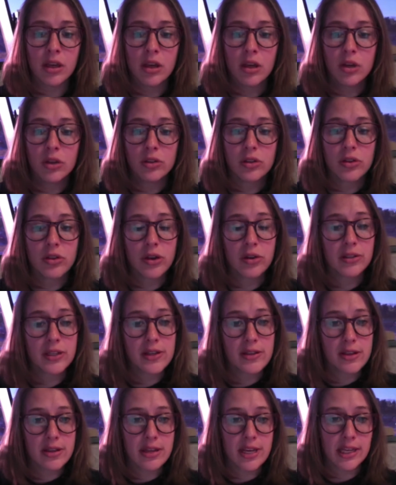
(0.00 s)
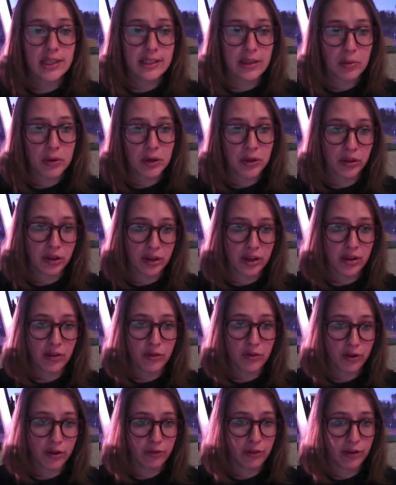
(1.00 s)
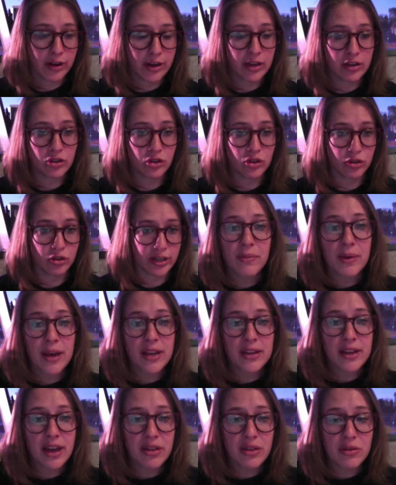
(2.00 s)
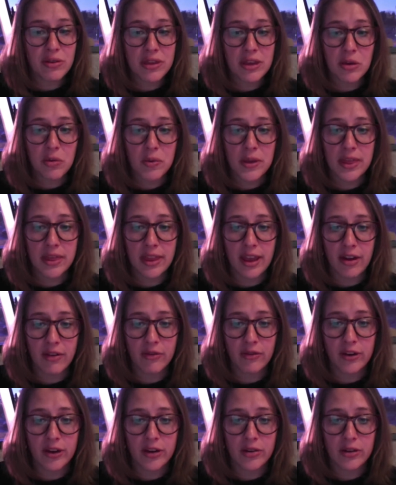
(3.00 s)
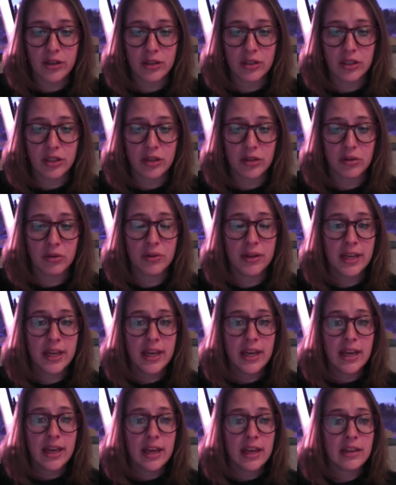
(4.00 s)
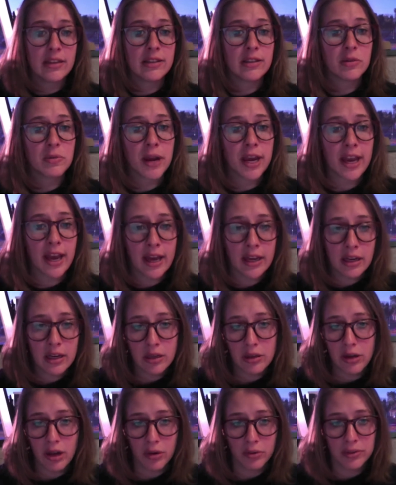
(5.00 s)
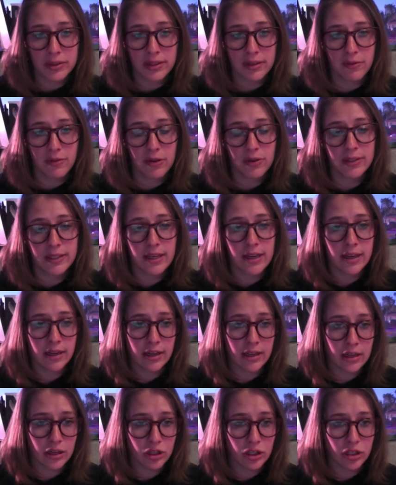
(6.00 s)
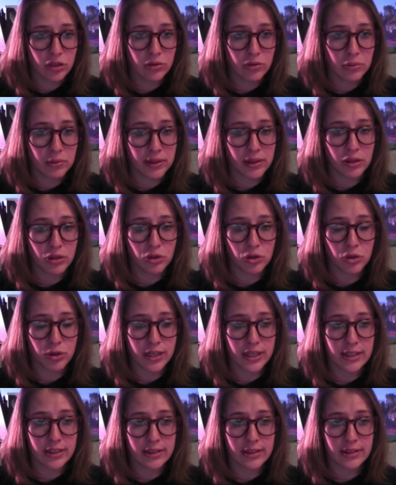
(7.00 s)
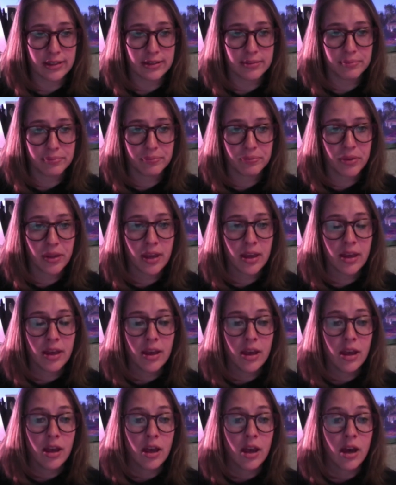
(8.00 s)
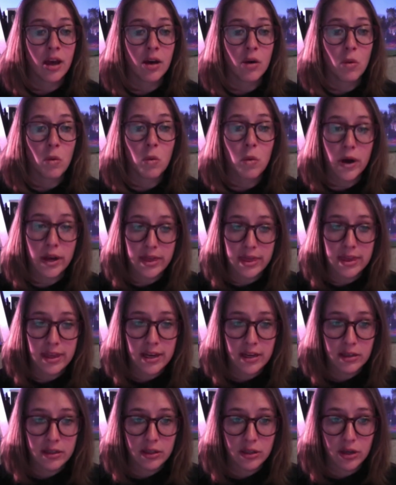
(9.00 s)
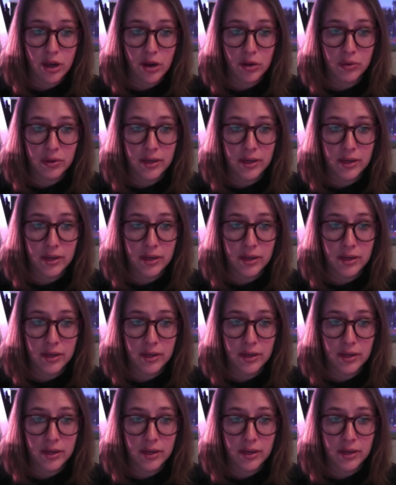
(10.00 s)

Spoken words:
So those are the things that we're looking for each tree. Another thing we'd love for you to do is to write any notes if you see any issues with the trees. One thing to note